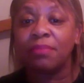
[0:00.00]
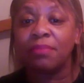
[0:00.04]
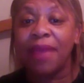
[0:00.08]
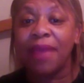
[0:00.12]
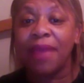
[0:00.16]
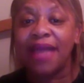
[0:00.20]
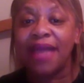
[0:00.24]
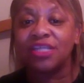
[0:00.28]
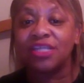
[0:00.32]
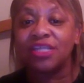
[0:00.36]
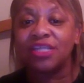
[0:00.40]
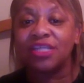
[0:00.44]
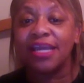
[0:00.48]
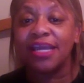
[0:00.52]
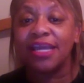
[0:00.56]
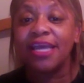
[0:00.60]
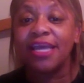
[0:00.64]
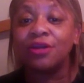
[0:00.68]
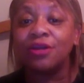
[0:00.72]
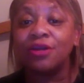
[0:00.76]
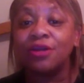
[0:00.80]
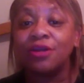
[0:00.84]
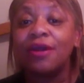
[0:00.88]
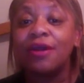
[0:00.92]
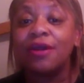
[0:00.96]
pageant
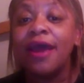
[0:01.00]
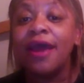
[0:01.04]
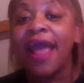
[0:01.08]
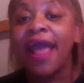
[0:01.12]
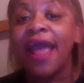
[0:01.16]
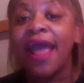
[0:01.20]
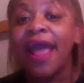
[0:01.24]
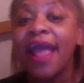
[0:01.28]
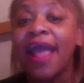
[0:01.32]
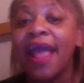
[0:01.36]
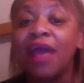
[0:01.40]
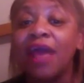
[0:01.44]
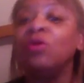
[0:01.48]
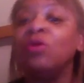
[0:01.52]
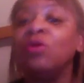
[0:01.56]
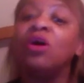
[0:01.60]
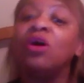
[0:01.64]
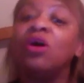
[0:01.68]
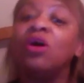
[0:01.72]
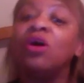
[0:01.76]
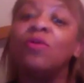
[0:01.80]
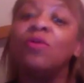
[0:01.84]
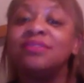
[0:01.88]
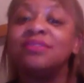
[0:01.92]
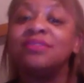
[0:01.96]
either, and we'll
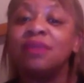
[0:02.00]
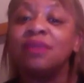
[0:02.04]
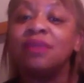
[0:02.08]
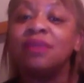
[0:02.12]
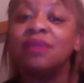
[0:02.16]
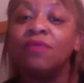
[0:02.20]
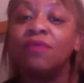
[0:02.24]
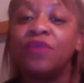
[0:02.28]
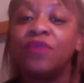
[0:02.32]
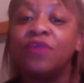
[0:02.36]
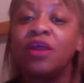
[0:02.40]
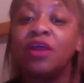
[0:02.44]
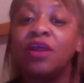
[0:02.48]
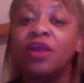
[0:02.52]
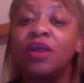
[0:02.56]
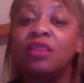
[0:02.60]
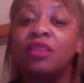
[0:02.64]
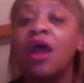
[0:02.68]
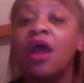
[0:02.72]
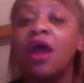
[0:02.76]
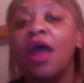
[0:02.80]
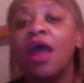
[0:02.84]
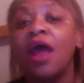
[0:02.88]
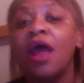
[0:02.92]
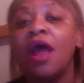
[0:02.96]
go one step
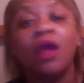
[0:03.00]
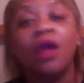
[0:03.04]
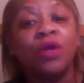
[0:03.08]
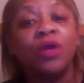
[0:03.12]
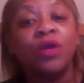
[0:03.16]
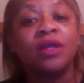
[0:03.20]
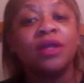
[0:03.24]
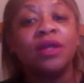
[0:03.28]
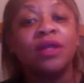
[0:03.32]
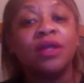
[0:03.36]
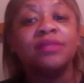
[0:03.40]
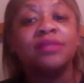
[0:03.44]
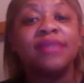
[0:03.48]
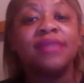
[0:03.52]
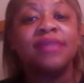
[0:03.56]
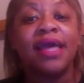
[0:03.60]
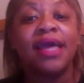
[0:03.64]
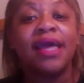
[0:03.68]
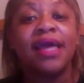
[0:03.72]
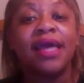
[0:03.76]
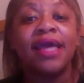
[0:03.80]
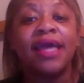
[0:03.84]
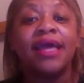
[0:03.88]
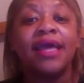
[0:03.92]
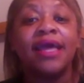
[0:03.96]
further and we're gonna
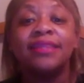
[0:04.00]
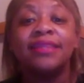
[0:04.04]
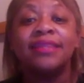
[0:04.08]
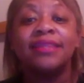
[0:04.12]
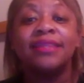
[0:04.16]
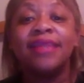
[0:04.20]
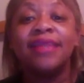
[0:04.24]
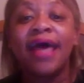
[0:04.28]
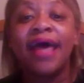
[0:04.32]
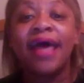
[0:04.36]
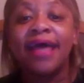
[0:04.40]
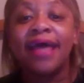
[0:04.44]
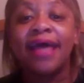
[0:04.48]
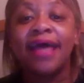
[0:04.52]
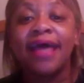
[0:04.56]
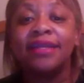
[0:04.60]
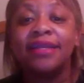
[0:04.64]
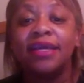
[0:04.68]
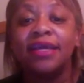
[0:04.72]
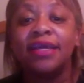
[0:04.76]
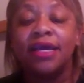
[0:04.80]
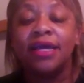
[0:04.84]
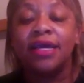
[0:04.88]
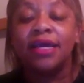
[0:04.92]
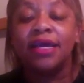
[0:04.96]
say that
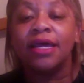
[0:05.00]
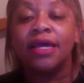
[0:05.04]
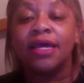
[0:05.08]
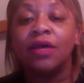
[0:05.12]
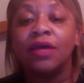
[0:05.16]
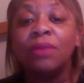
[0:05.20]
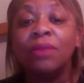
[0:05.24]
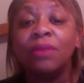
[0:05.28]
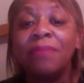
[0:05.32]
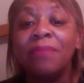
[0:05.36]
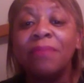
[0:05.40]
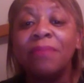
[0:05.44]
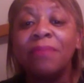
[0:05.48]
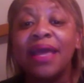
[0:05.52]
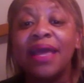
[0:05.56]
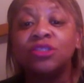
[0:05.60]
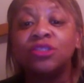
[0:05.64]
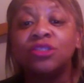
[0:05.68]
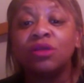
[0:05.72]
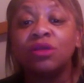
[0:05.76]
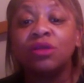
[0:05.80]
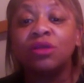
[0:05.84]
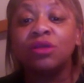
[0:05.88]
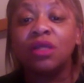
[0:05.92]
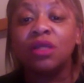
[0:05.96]
we may
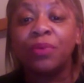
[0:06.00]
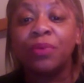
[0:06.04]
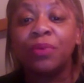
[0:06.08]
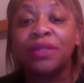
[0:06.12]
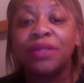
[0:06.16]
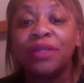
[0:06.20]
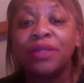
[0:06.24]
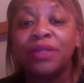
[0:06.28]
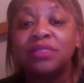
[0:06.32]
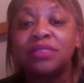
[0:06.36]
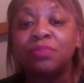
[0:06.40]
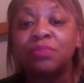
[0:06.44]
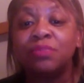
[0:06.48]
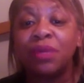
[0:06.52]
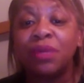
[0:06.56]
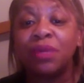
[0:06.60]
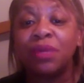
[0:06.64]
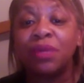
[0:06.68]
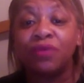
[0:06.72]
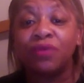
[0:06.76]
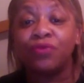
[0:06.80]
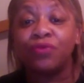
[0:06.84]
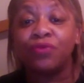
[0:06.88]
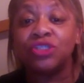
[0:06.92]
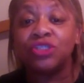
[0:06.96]
show The Apprentice, but
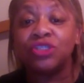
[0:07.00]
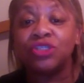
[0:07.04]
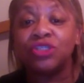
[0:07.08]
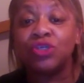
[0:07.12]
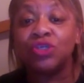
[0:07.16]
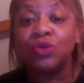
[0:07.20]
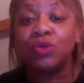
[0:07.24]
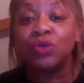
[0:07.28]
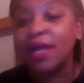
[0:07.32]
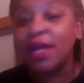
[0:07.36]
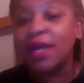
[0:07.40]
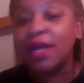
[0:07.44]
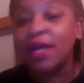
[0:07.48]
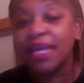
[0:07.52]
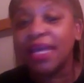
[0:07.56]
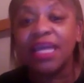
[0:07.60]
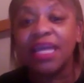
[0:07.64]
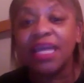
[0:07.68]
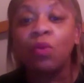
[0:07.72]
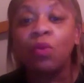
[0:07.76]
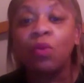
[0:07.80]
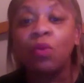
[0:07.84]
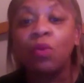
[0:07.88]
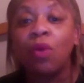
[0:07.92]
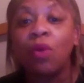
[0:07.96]
if we do,
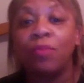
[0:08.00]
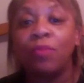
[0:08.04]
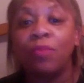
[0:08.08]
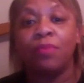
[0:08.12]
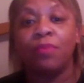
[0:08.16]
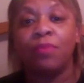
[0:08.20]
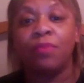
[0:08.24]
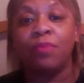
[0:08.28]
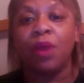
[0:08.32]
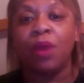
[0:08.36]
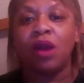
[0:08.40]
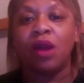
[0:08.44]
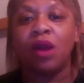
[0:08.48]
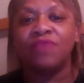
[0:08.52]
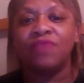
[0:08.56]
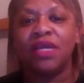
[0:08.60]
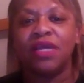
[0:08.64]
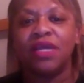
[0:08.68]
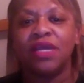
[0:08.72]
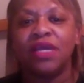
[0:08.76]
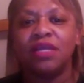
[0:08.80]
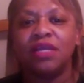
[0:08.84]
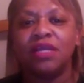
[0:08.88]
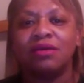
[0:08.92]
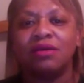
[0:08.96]
he won't be a part of
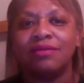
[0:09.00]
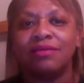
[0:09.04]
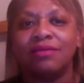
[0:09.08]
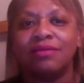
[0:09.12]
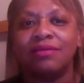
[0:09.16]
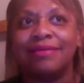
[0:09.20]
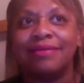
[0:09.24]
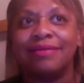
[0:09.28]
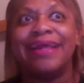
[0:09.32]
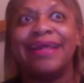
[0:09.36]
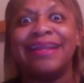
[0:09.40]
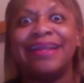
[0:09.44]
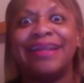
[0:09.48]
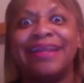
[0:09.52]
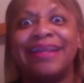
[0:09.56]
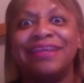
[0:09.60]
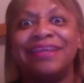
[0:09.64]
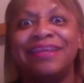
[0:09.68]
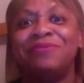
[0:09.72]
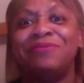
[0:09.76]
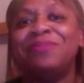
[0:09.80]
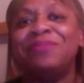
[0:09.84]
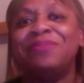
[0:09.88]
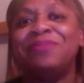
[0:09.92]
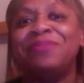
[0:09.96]
it any longer. And I didn't
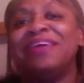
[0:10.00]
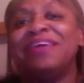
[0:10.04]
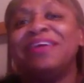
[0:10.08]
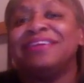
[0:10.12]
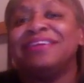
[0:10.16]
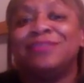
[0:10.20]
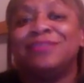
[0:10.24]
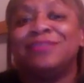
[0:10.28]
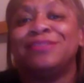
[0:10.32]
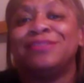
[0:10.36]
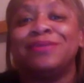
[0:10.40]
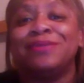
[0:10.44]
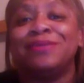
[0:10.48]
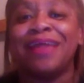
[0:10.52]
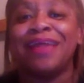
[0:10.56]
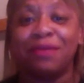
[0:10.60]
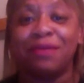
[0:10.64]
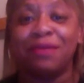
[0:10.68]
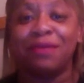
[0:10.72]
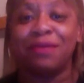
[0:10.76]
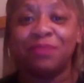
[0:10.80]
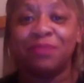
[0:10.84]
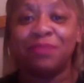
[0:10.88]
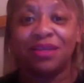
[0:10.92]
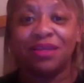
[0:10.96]
even know they could do that. I
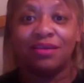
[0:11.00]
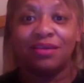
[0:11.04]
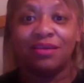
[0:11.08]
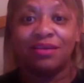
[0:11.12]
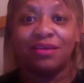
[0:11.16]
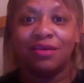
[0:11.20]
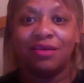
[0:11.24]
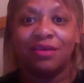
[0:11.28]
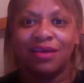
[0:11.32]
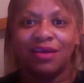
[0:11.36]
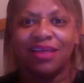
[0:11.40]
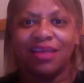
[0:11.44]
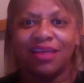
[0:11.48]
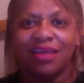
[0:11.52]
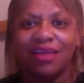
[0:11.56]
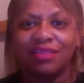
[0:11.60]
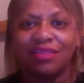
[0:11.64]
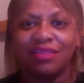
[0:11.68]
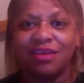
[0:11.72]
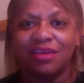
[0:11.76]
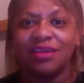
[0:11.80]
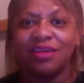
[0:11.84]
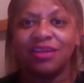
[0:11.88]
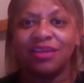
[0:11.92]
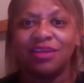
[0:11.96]
mean, I
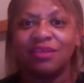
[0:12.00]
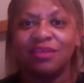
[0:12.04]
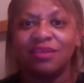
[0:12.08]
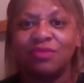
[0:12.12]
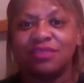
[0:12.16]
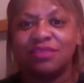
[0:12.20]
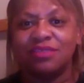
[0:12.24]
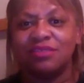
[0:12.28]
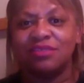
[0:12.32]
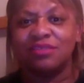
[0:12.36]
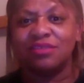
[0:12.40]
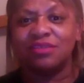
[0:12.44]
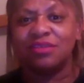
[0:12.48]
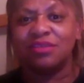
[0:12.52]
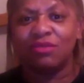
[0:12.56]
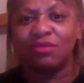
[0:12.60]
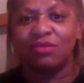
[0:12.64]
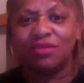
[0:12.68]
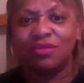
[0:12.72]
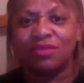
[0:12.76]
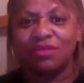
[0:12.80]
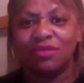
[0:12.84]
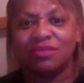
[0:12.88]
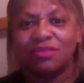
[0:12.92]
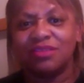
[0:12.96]
thought he was,
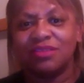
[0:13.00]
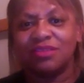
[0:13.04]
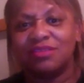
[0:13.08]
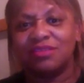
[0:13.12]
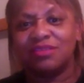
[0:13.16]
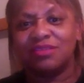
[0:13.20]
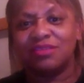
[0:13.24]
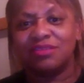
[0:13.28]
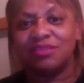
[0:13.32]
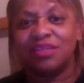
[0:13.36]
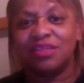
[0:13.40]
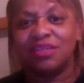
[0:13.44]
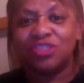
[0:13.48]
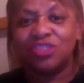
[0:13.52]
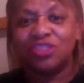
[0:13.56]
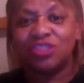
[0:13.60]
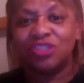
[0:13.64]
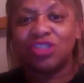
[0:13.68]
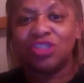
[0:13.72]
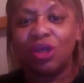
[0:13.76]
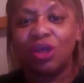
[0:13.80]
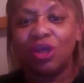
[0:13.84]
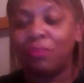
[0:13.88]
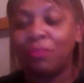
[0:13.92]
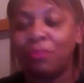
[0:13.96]
it's his
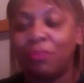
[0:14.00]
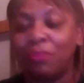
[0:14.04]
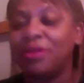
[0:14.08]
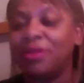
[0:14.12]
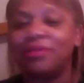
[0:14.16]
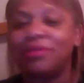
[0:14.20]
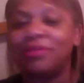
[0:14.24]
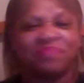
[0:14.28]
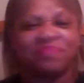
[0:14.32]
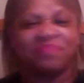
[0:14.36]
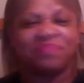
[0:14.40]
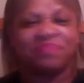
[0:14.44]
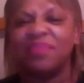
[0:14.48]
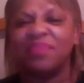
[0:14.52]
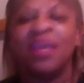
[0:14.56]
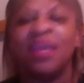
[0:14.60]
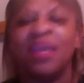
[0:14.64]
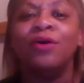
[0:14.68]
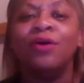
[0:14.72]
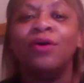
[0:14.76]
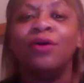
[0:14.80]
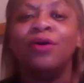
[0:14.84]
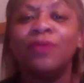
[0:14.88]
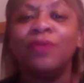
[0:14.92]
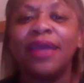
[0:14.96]
show. But
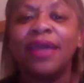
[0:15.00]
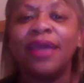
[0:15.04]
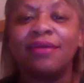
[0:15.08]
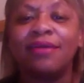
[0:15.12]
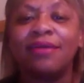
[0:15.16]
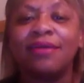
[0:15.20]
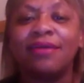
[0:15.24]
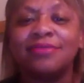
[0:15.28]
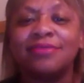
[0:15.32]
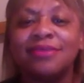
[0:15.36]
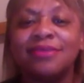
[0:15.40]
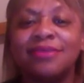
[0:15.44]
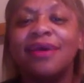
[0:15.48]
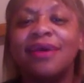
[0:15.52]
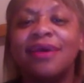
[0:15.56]
who cares?